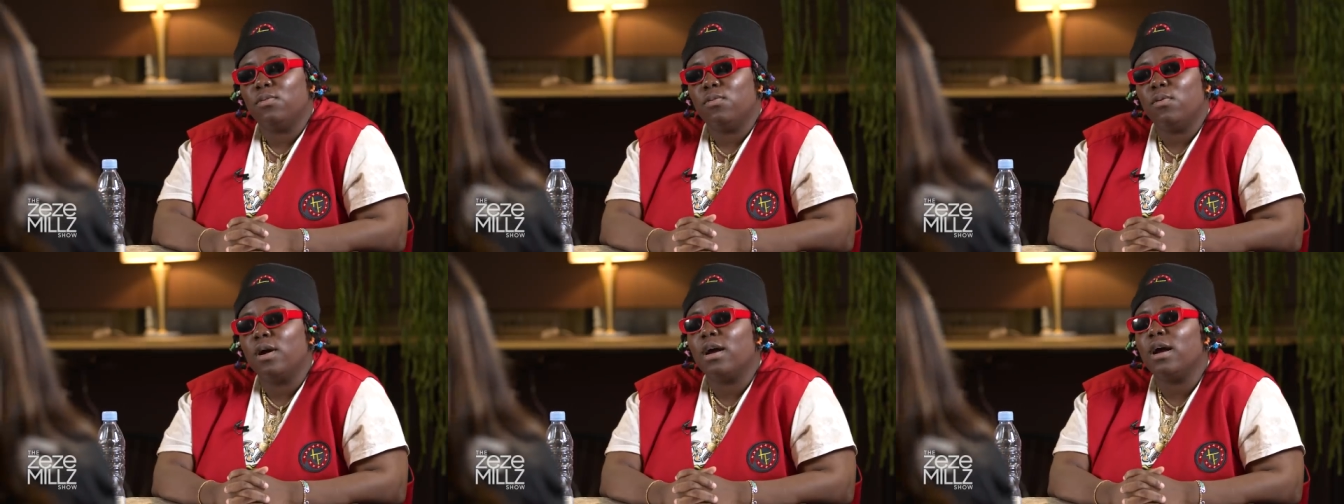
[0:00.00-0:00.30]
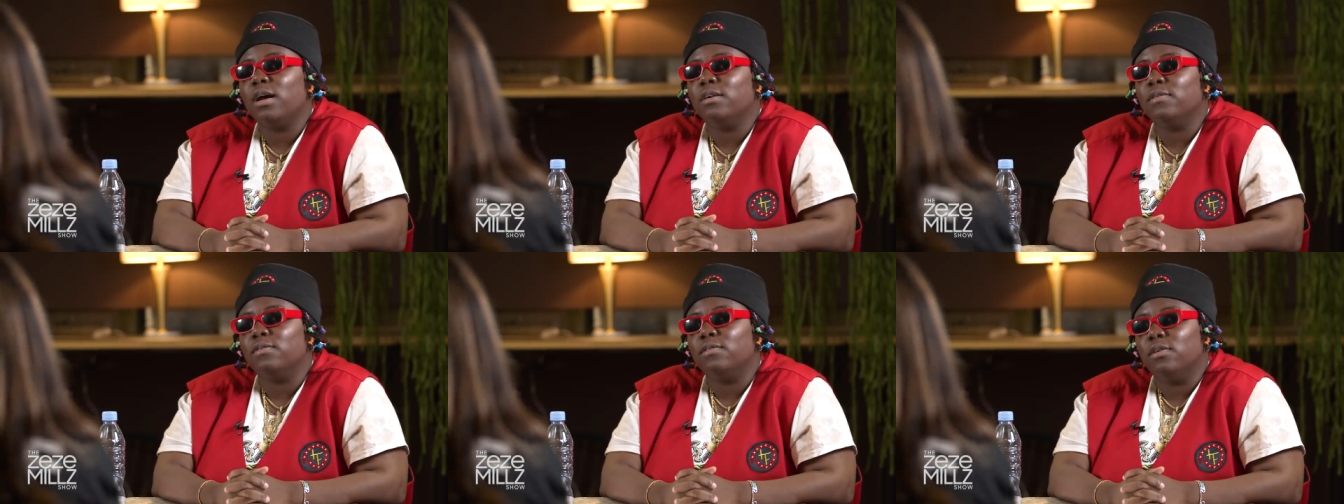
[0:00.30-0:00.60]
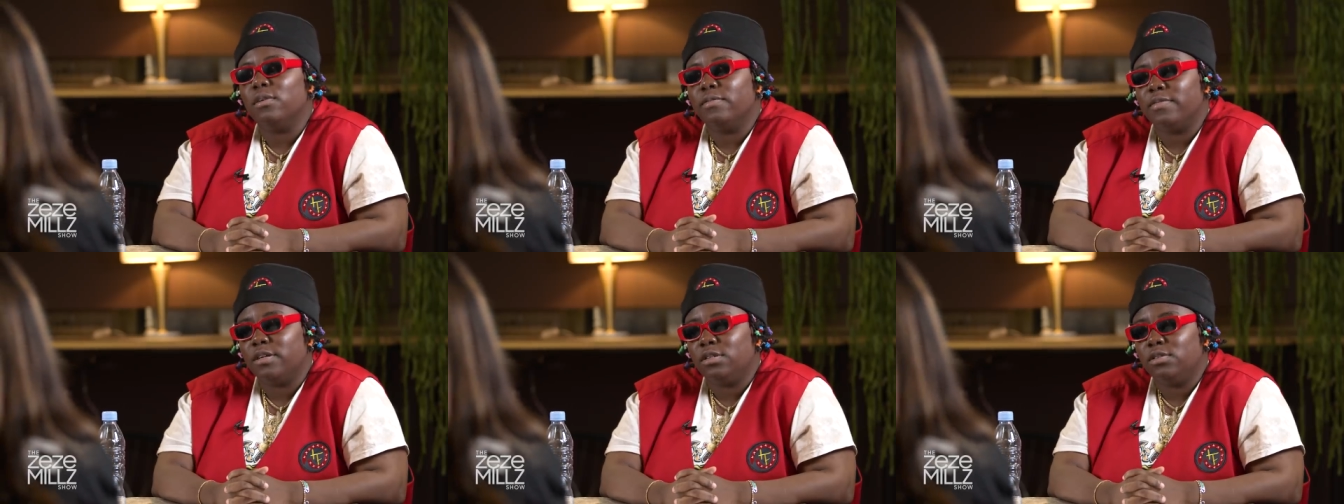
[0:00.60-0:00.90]
What kind of
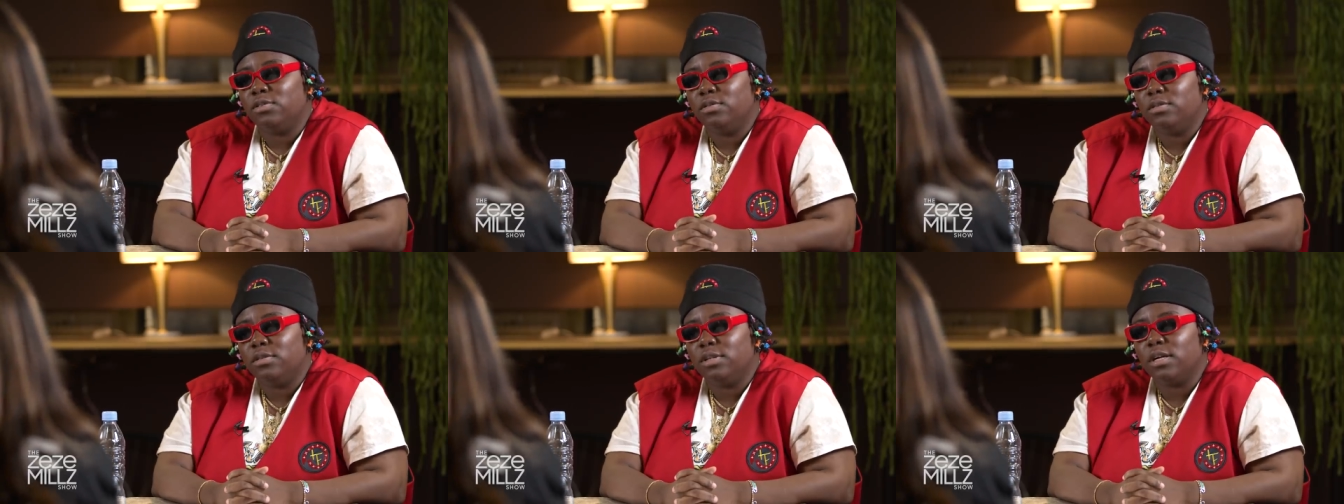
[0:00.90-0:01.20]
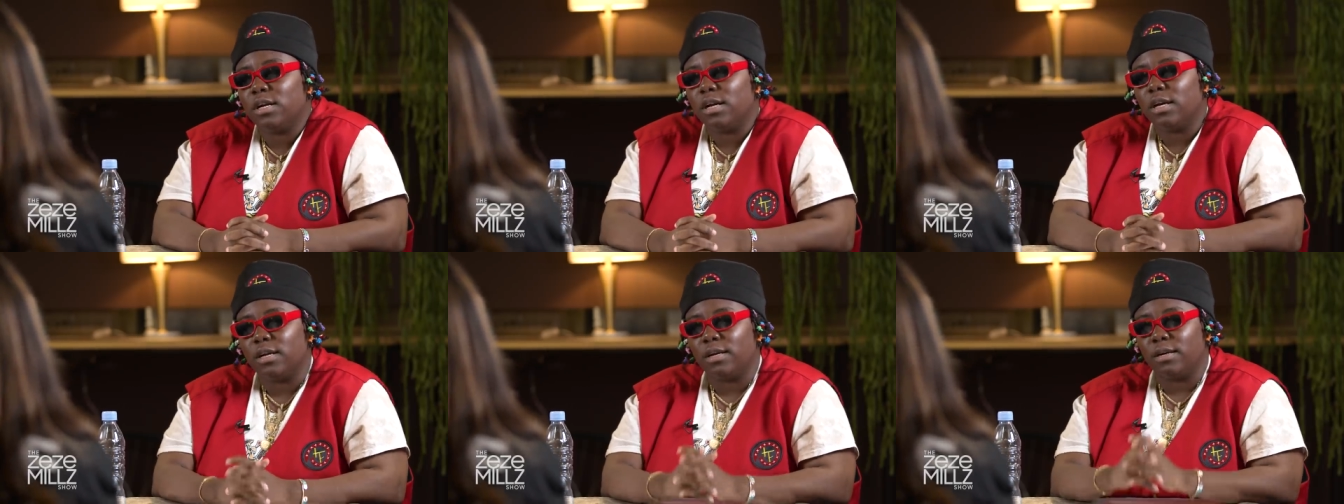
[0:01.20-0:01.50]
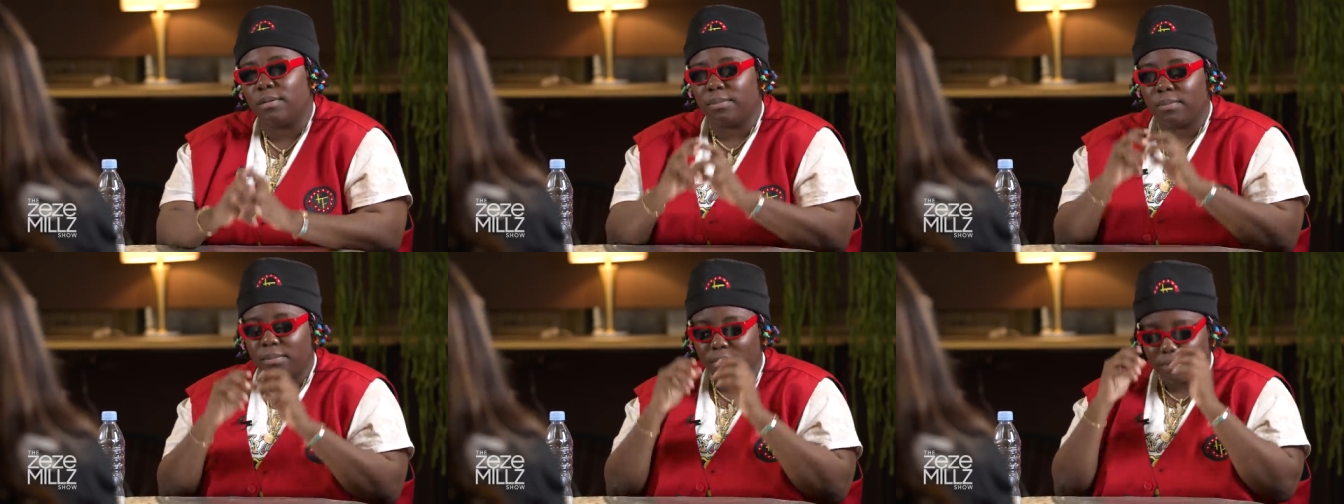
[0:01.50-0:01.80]
lover do you think I am?